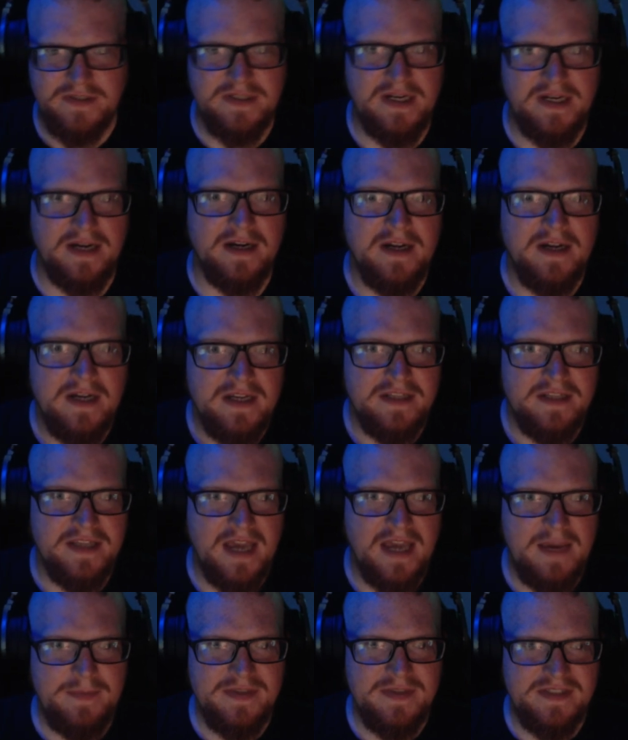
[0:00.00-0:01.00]
Yeah. The
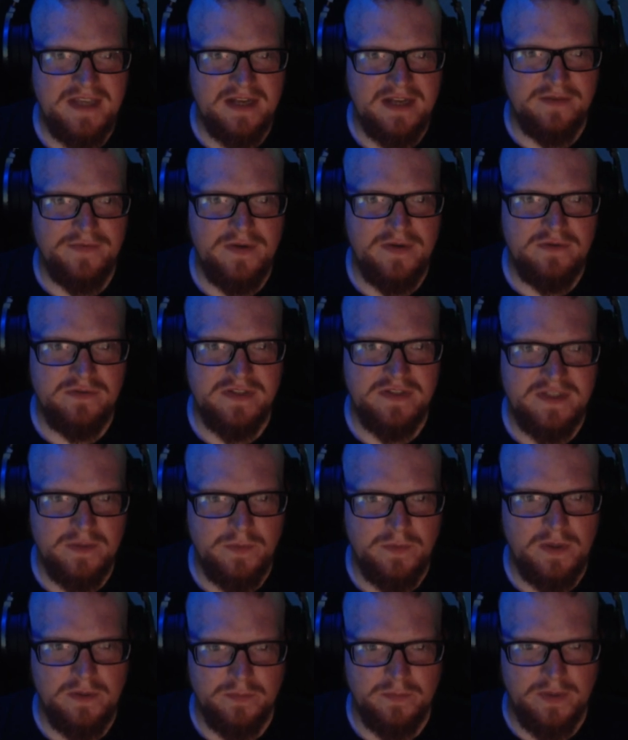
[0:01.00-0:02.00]
game is set in a futuristic
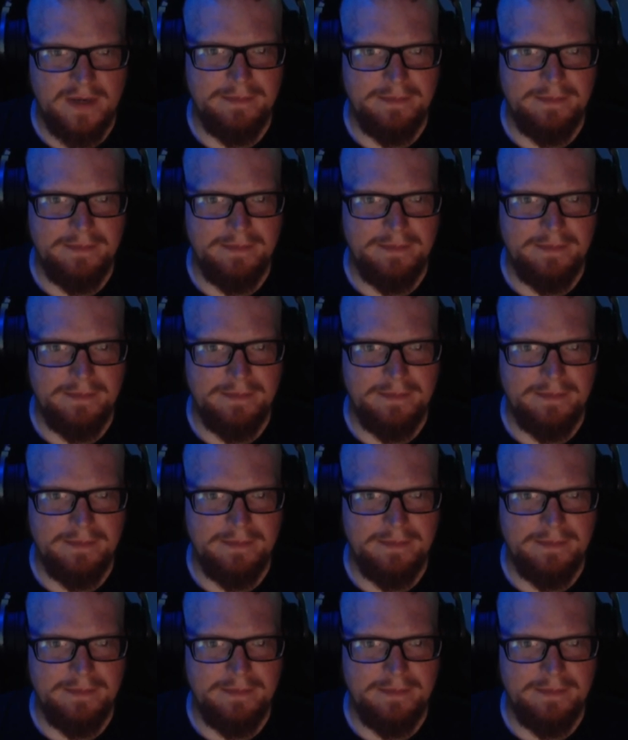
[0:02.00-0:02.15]
world where